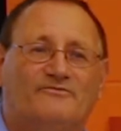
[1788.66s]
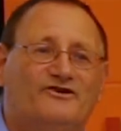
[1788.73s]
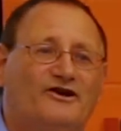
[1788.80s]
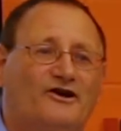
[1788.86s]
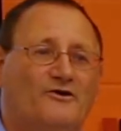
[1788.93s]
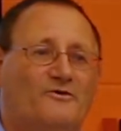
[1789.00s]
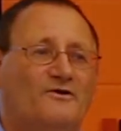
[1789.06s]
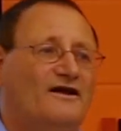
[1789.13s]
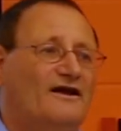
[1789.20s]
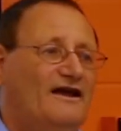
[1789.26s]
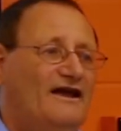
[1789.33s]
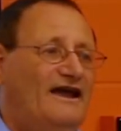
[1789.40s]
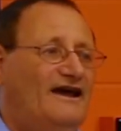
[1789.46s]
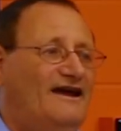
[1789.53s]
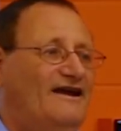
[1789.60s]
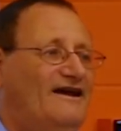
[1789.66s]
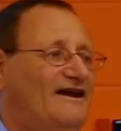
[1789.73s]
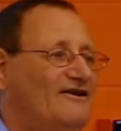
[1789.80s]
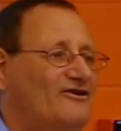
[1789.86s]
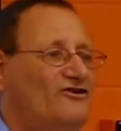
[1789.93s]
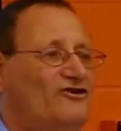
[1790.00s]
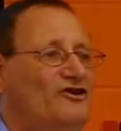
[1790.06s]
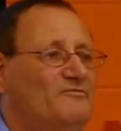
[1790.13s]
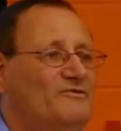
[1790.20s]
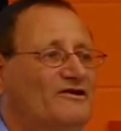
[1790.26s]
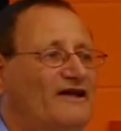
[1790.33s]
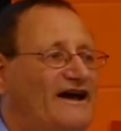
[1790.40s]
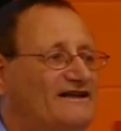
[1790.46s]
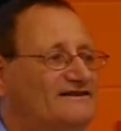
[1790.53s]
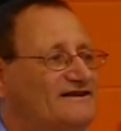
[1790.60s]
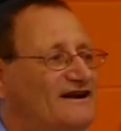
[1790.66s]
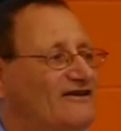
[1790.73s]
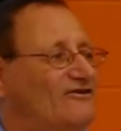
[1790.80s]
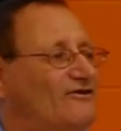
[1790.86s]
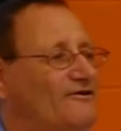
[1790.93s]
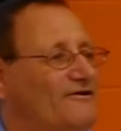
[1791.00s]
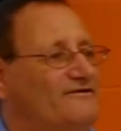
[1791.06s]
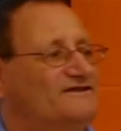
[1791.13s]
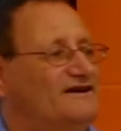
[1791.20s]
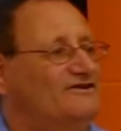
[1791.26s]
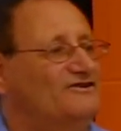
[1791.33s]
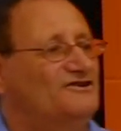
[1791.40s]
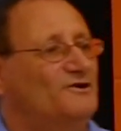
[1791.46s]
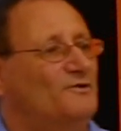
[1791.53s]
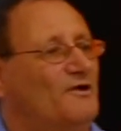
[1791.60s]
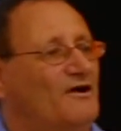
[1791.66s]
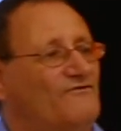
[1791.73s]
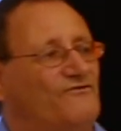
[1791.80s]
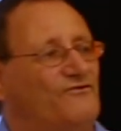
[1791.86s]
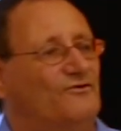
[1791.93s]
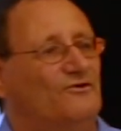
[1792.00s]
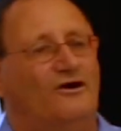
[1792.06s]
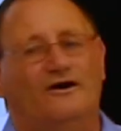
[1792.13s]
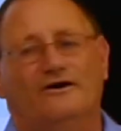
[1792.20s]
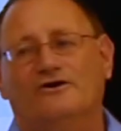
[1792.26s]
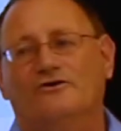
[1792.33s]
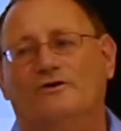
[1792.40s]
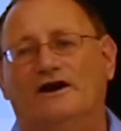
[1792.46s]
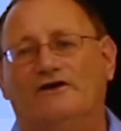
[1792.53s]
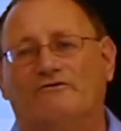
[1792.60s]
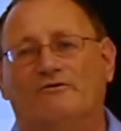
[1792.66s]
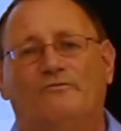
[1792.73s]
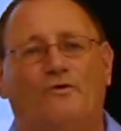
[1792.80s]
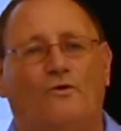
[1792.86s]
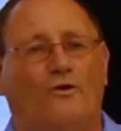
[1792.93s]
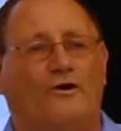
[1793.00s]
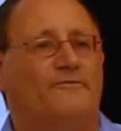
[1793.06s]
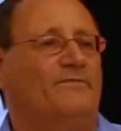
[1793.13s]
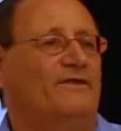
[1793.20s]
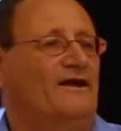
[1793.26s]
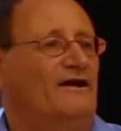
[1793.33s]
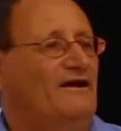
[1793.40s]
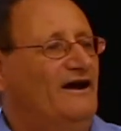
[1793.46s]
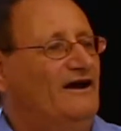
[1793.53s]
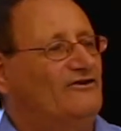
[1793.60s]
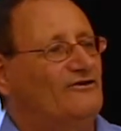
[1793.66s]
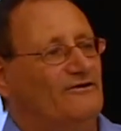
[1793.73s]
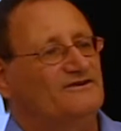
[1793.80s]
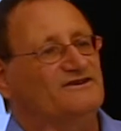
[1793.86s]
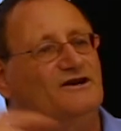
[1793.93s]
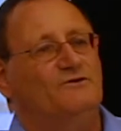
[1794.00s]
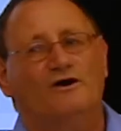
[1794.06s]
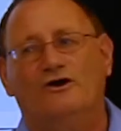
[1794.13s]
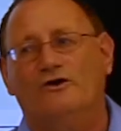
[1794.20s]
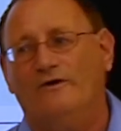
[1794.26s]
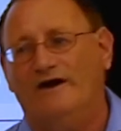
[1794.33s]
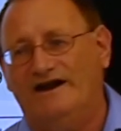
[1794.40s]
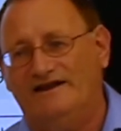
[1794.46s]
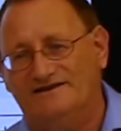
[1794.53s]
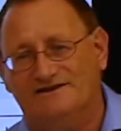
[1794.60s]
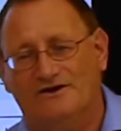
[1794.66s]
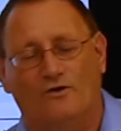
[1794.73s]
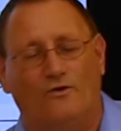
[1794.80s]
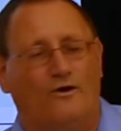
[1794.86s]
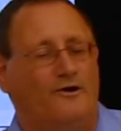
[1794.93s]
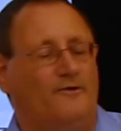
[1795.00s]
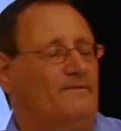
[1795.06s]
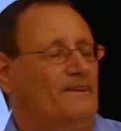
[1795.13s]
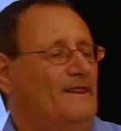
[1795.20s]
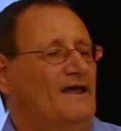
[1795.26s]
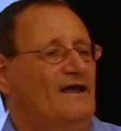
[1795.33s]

due, it accumulates, and it turns into a full-on credit report. It turns into a credit score.